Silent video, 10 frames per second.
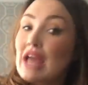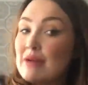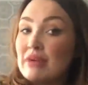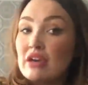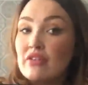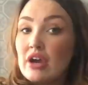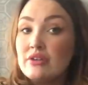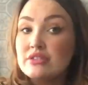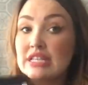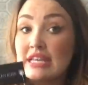Cameo
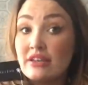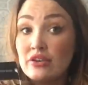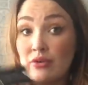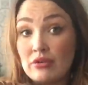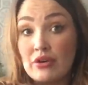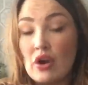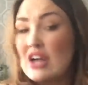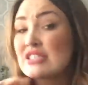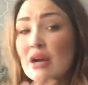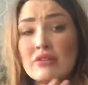Rose in New Look.
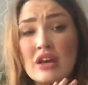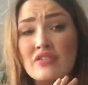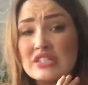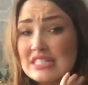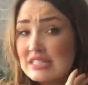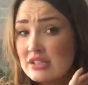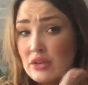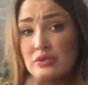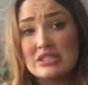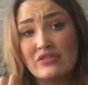I don't know if it's
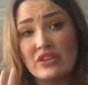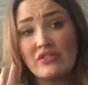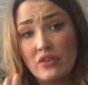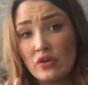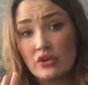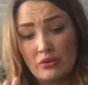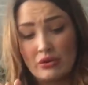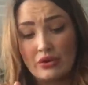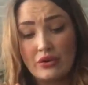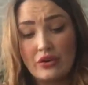exclusively for New
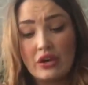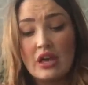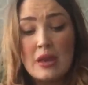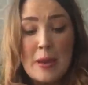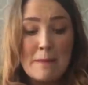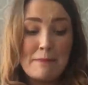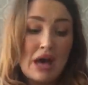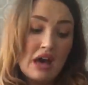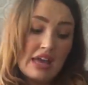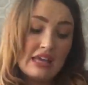Look,
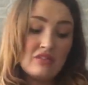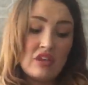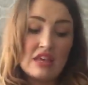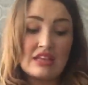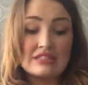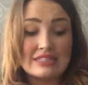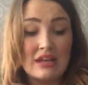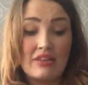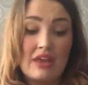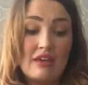but in there they
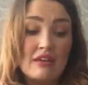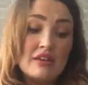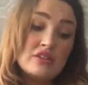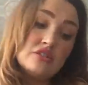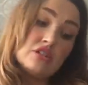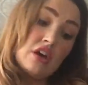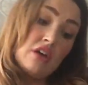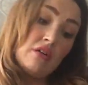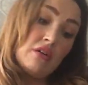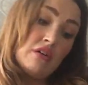sell that.
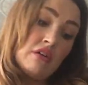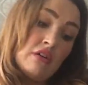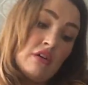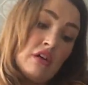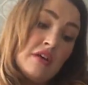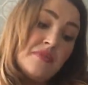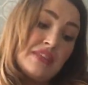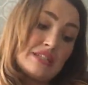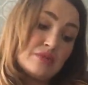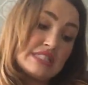So
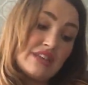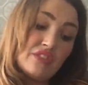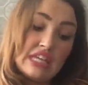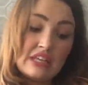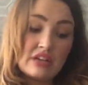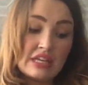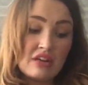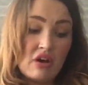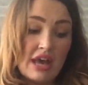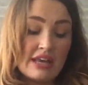this was
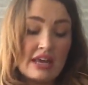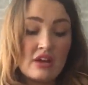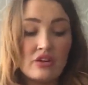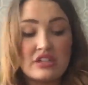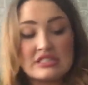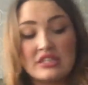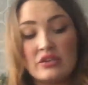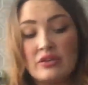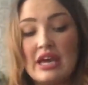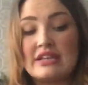$17.99 and I got this in
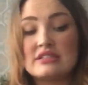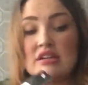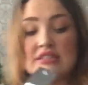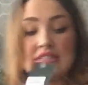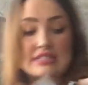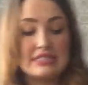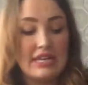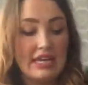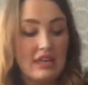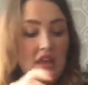a UK size
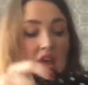16.